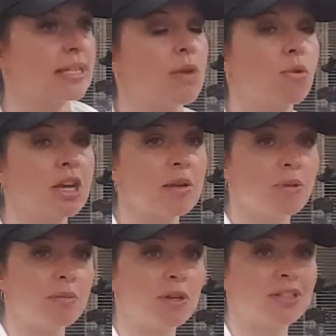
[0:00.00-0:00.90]
And we're going to
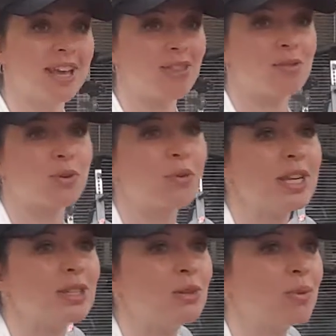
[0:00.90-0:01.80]
put them all together and we're going
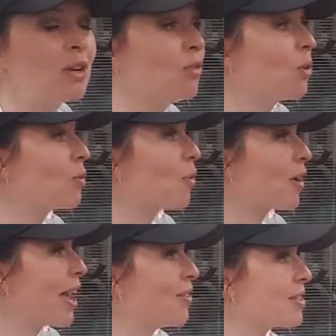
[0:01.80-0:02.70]
to do one of your
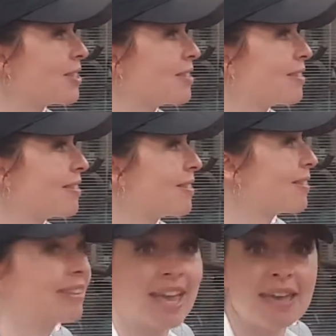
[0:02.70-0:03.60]
workouts.
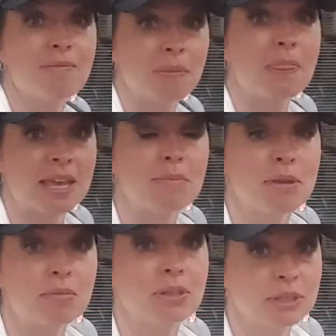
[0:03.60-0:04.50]
Okay? It can
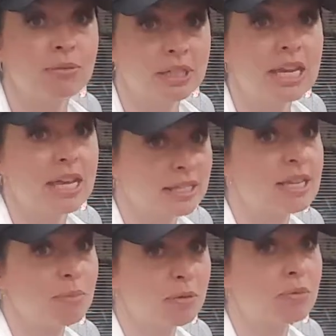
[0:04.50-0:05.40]
be really, really, it's
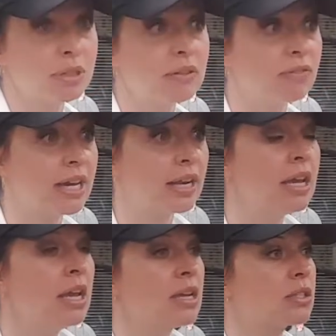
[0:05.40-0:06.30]
going to be really fun.
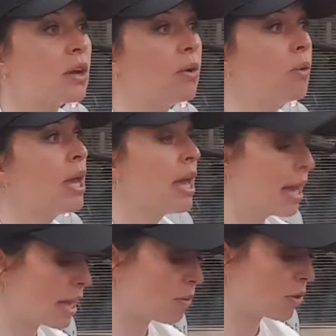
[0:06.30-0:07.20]
So
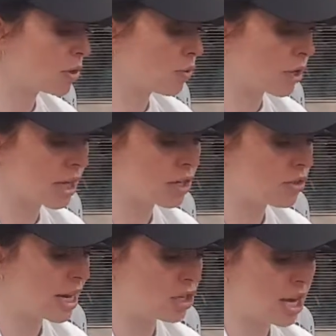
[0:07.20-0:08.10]
again, we're going to
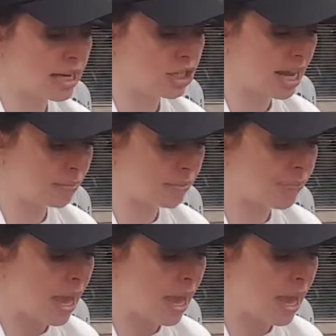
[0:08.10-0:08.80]
try to change it up.